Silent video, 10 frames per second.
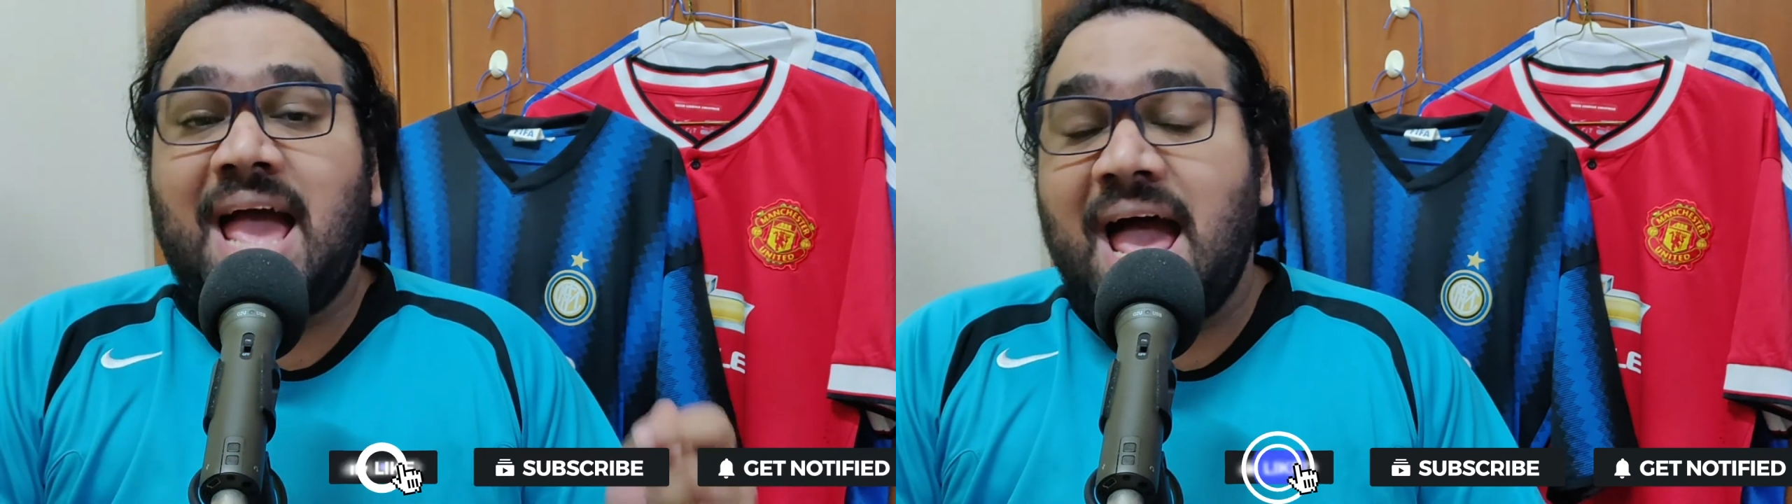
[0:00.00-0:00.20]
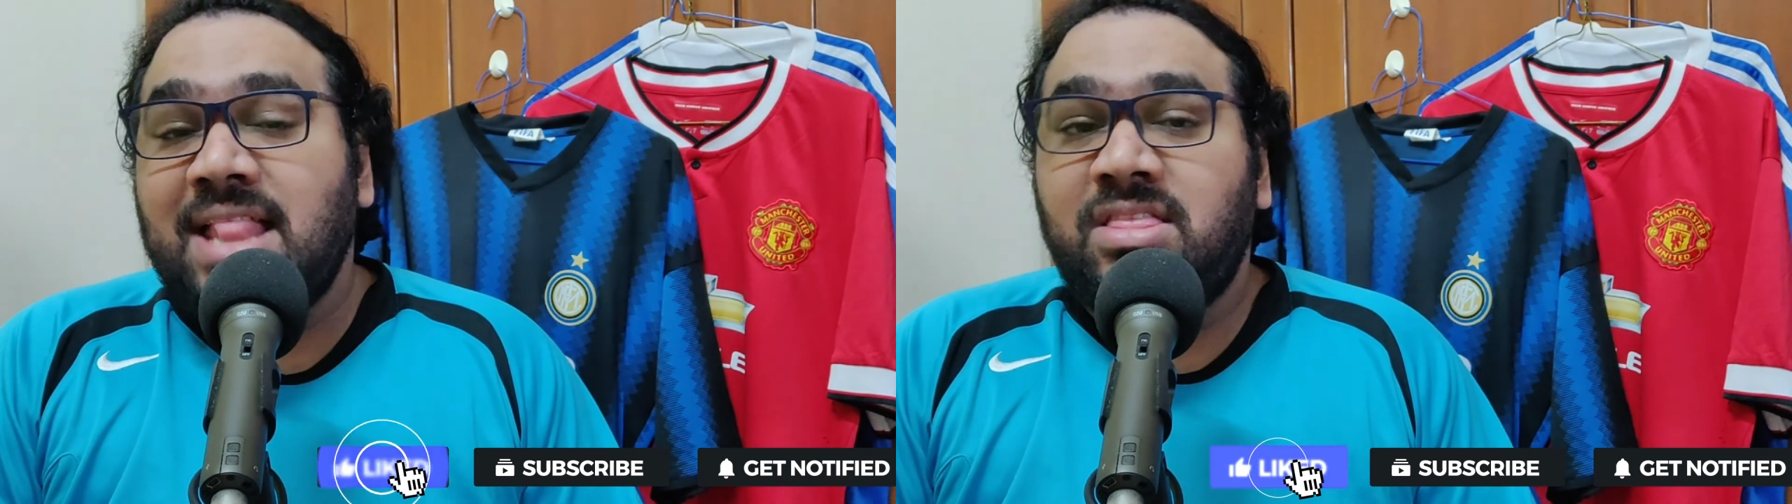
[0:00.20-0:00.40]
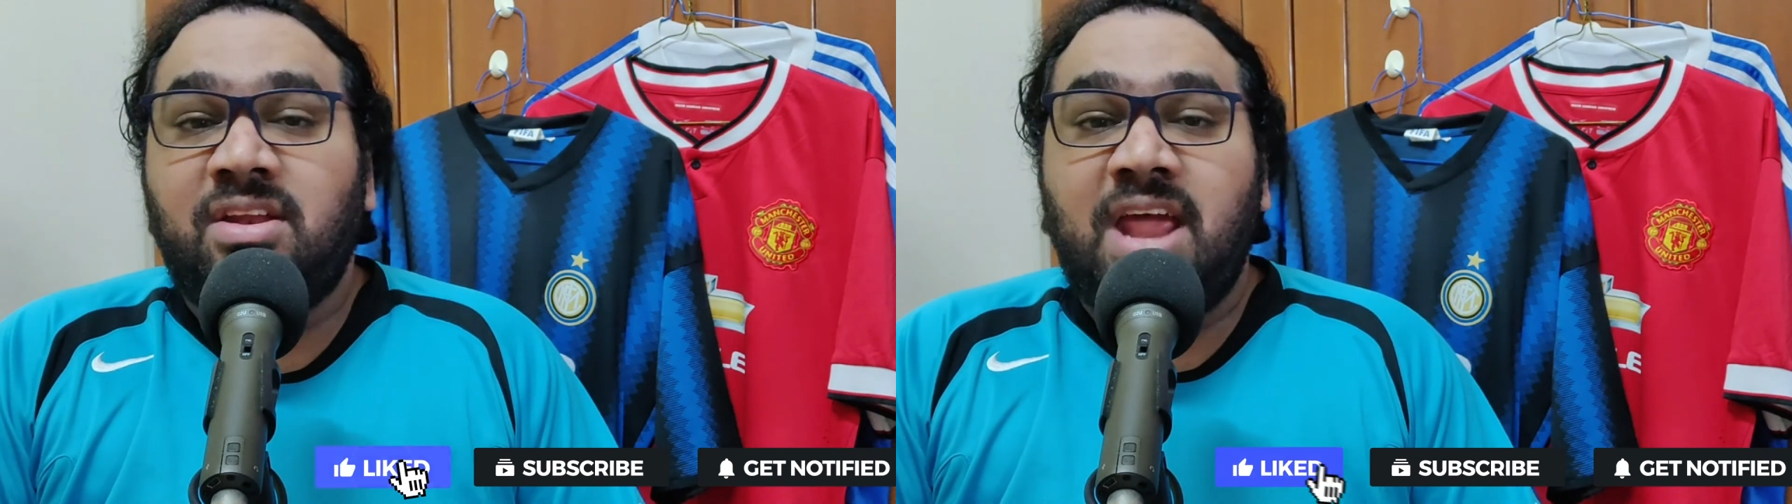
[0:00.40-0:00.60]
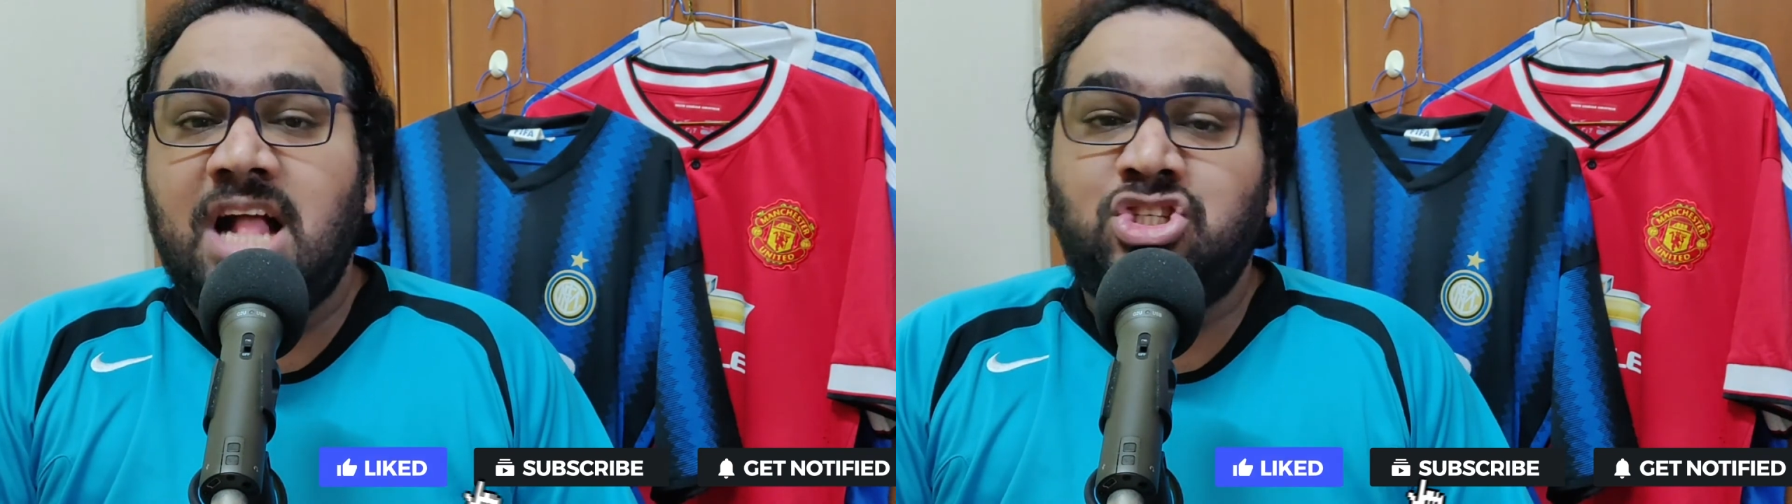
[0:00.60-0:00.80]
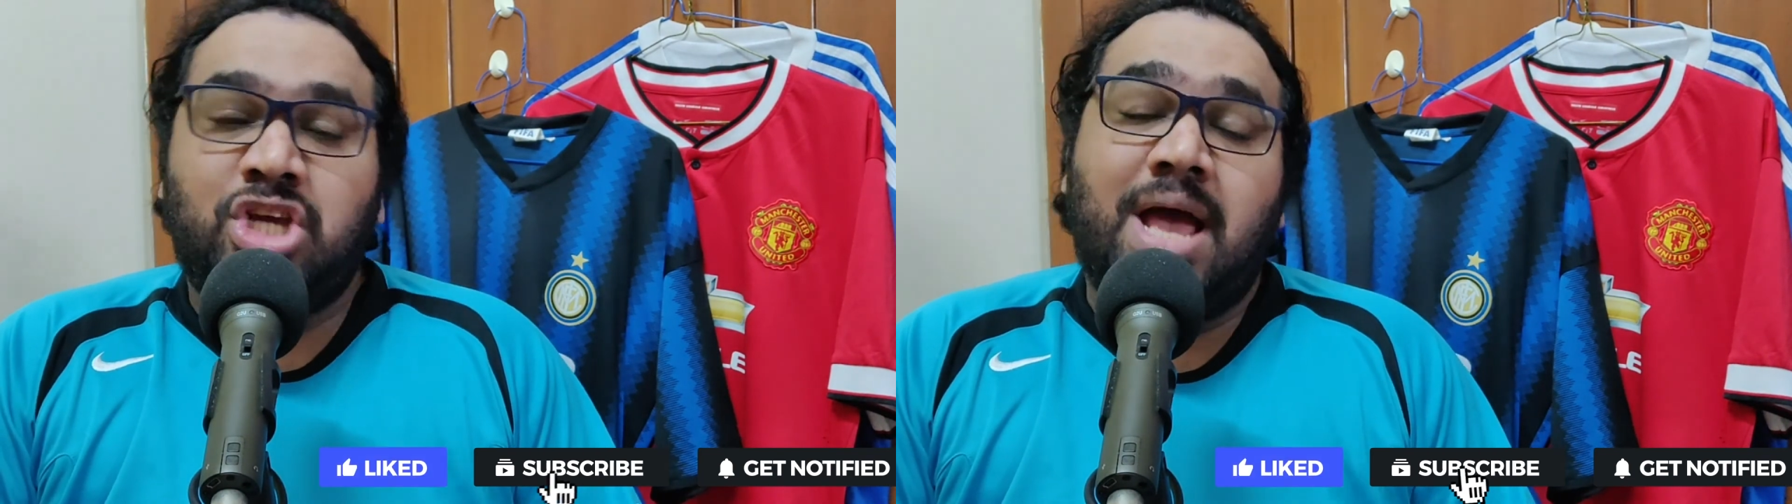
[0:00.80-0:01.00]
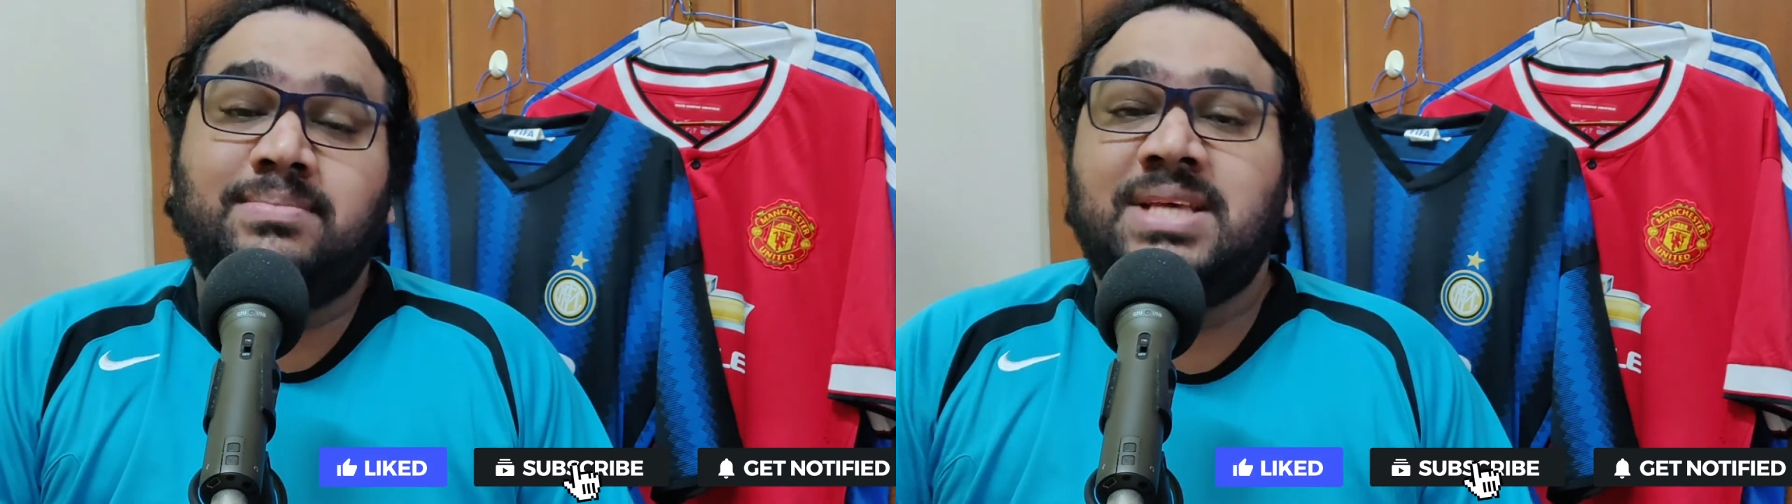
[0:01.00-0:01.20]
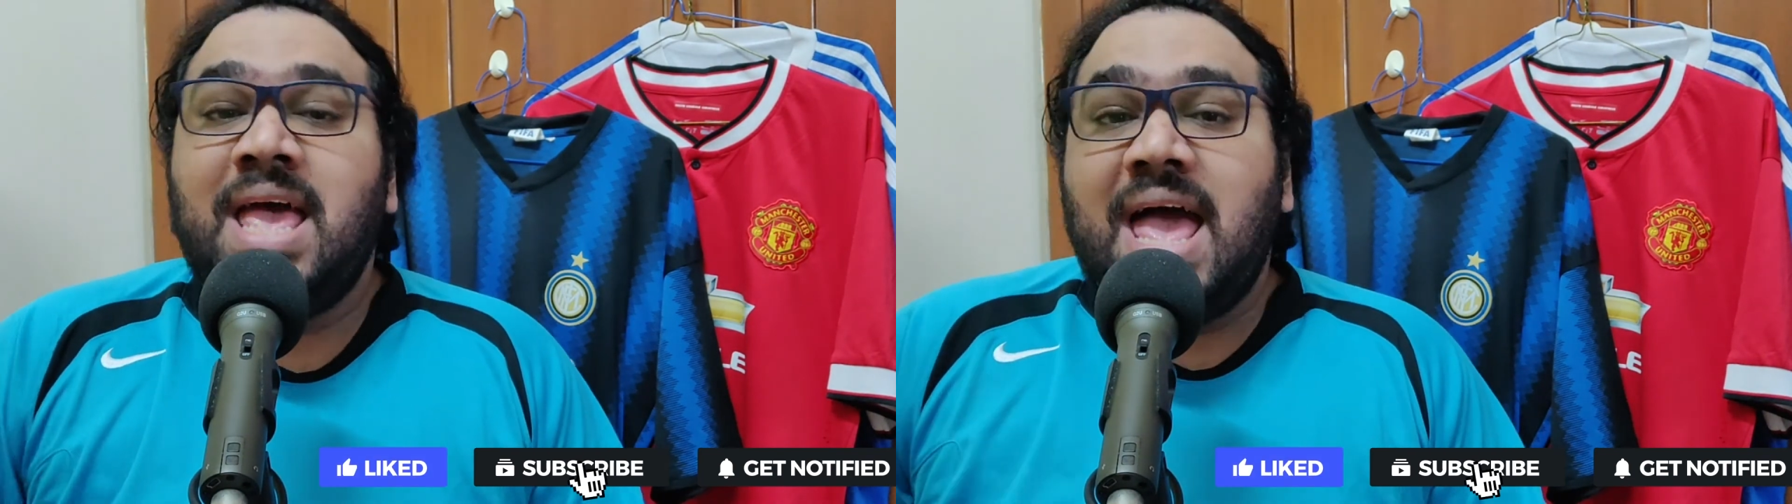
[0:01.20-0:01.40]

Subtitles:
at the Real Champs